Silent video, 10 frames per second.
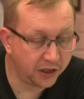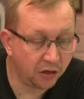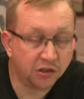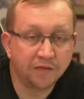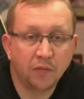
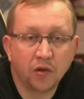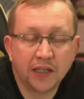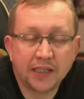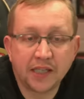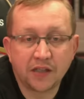Joseph
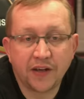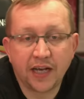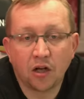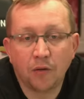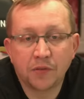Mulling says, I've
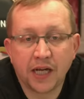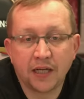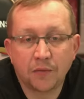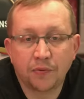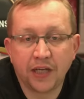heard Klopp
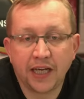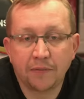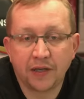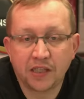saying in the pre-game